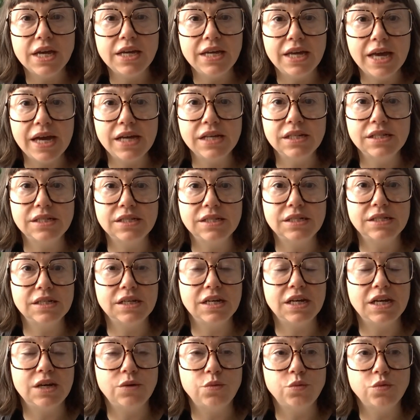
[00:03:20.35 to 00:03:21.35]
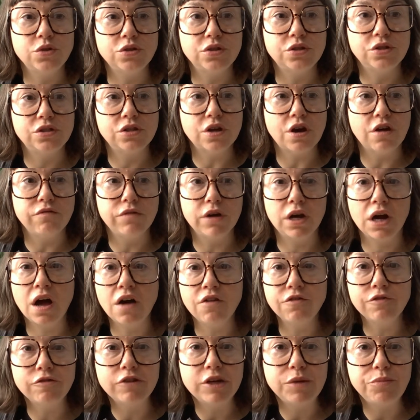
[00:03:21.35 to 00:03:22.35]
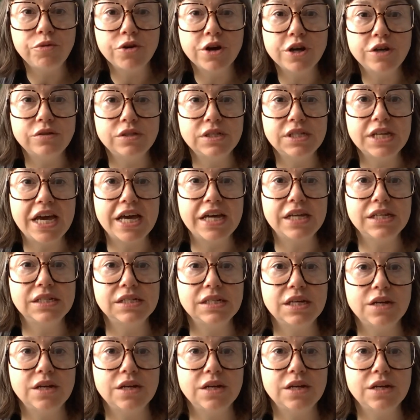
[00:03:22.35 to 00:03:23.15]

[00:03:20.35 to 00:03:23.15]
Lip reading: Yes, it was a recovery process.